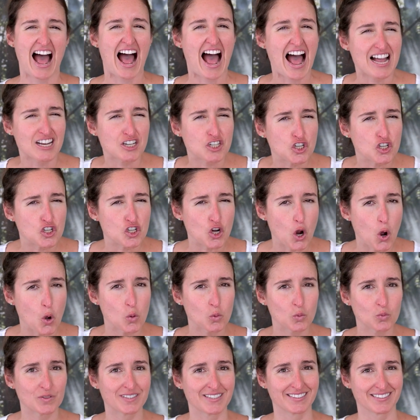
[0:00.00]
As
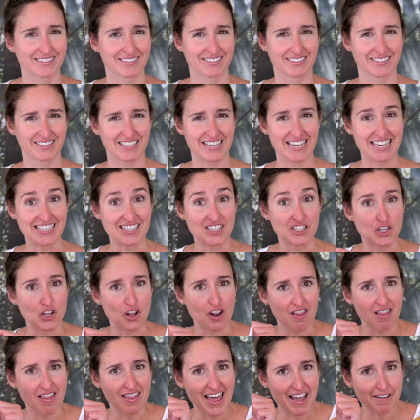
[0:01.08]
shown in the
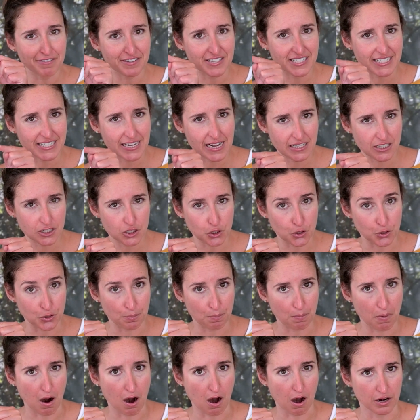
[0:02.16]
left-centered
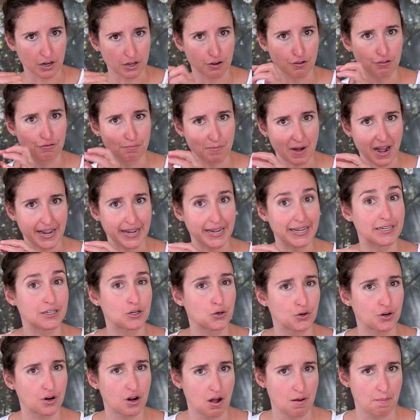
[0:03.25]
part of my
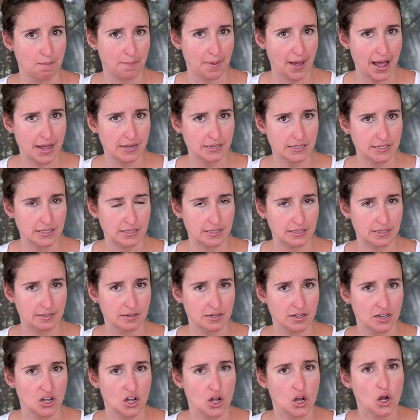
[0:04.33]
inner compass,
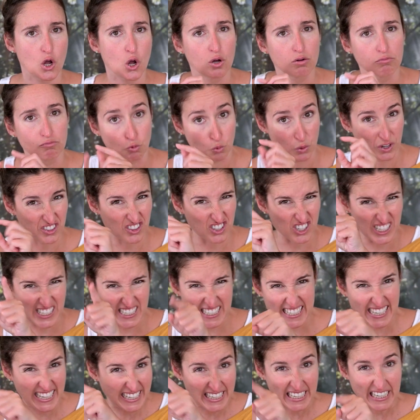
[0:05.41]
with the
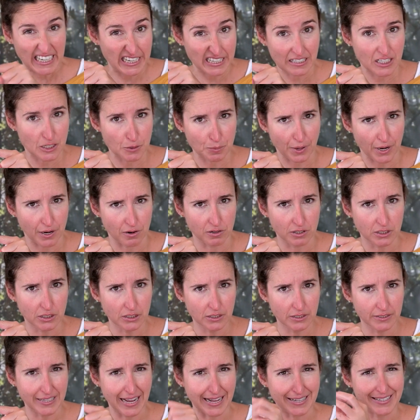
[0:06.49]
stinking
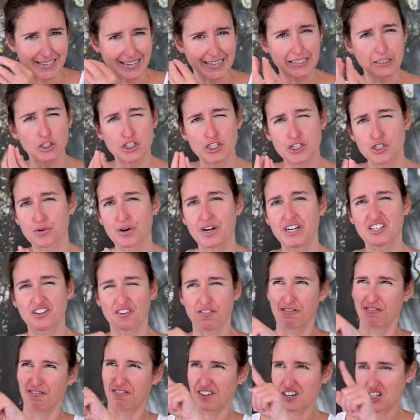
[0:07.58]
spiral that illustrates a
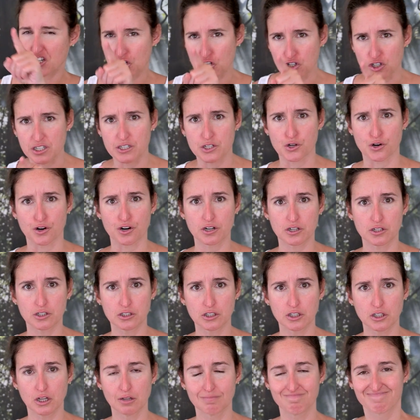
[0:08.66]
vicious
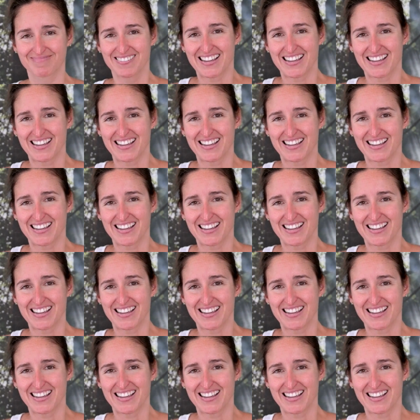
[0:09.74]
circle,